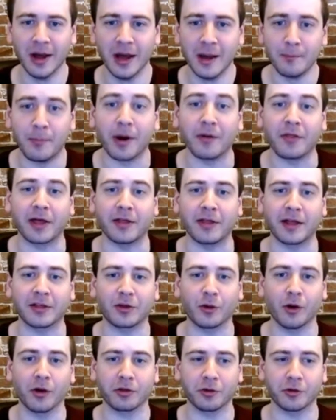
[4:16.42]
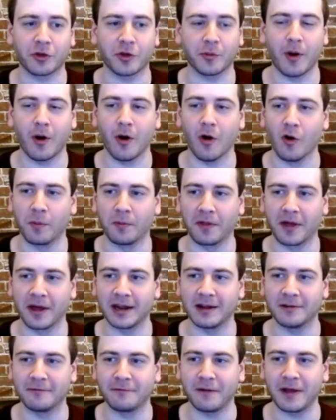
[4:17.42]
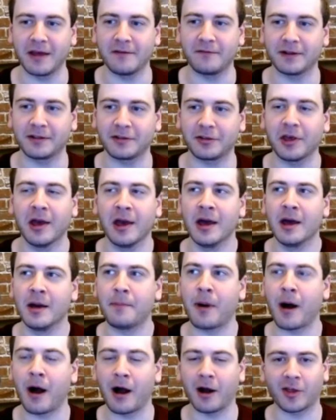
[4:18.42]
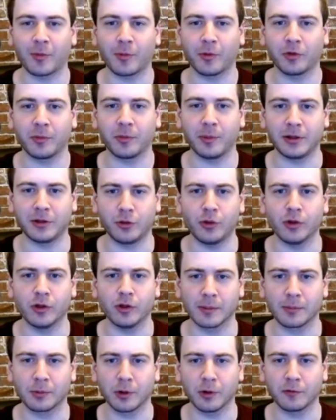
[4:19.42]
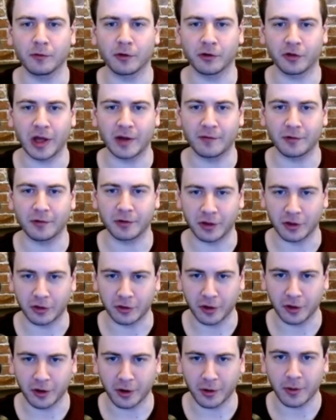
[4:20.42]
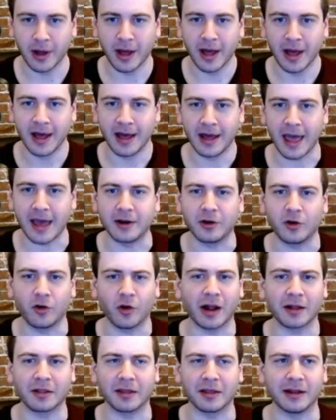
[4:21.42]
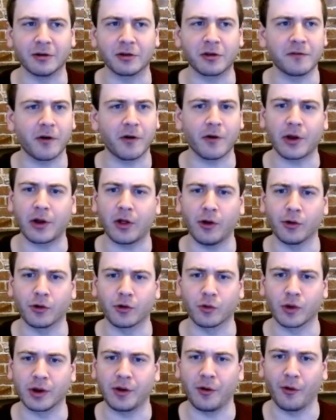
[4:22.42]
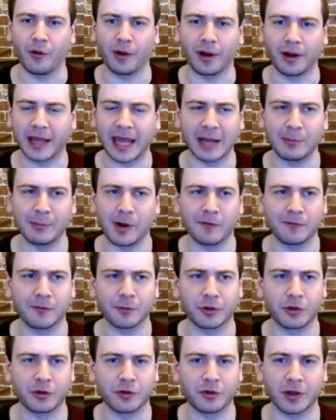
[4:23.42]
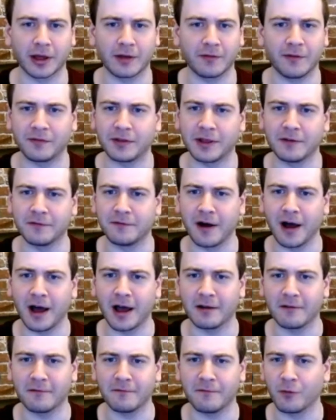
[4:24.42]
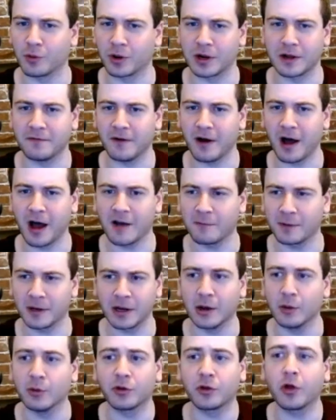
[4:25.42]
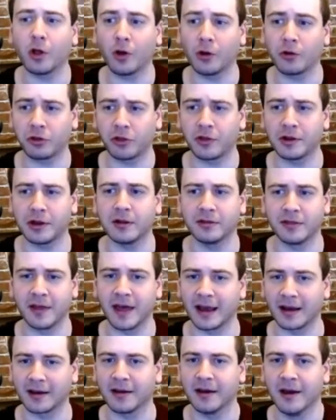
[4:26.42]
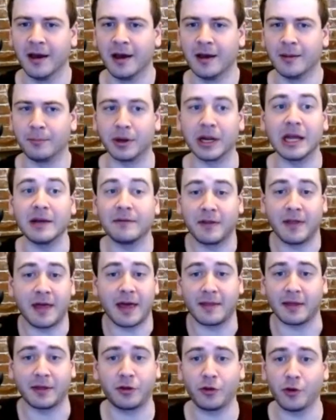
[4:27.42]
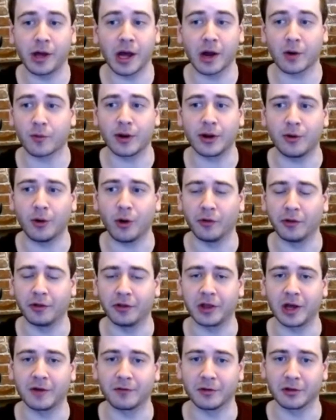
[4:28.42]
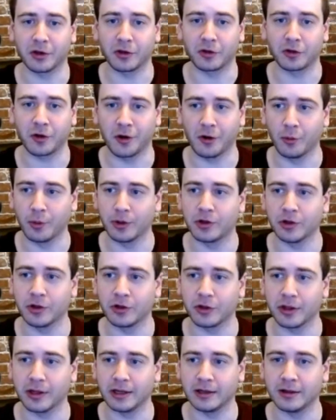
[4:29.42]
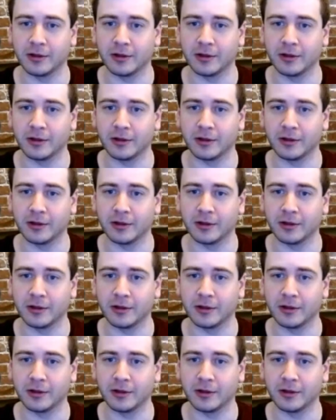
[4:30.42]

Right. But that's also some hope that if it's possible to be too liberal for San Francisco, and granted, it was a very close recall. I can't remember if it was like 55, 45, but it was closer than you'd think. But even then, they still got recalled in San Francisco, which is an